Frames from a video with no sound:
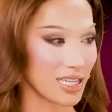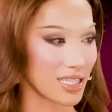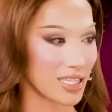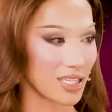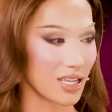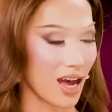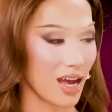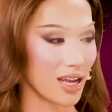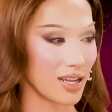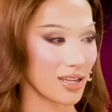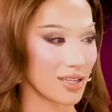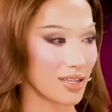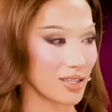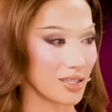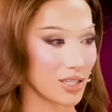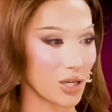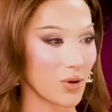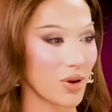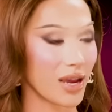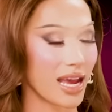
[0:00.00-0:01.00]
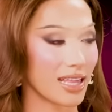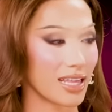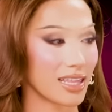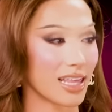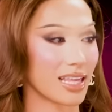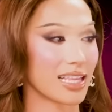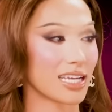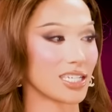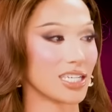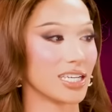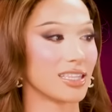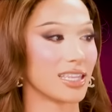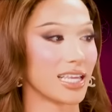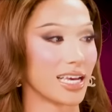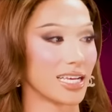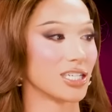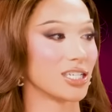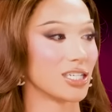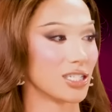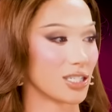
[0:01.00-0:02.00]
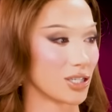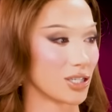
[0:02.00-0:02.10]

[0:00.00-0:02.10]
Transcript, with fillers: It's not doing anything that she thinks she's